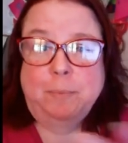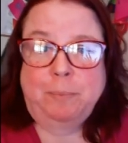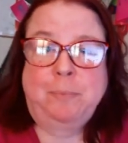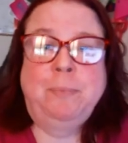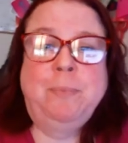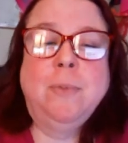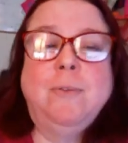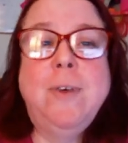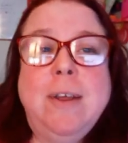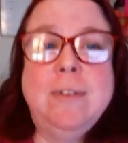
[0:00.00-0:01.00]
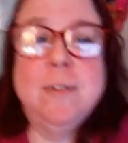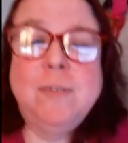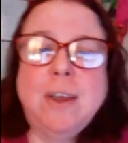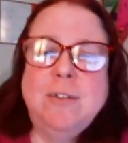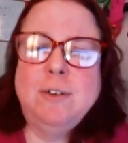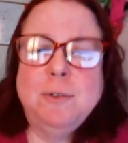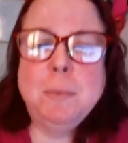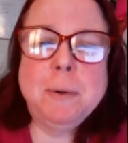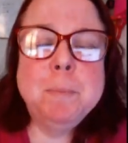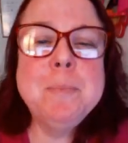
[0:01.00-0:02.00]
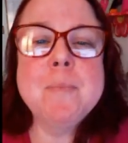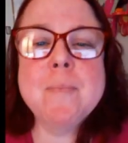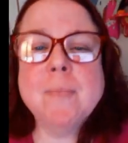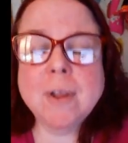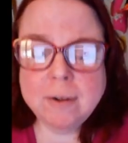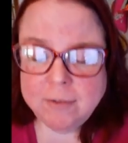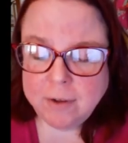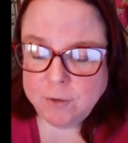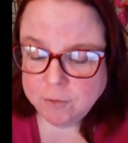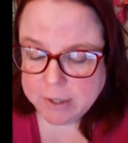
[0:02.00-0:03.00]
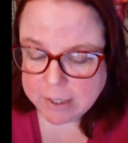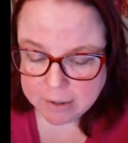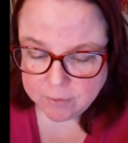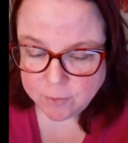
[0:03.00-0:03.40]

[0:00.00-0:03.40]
face to face, excuse me, as it usually is.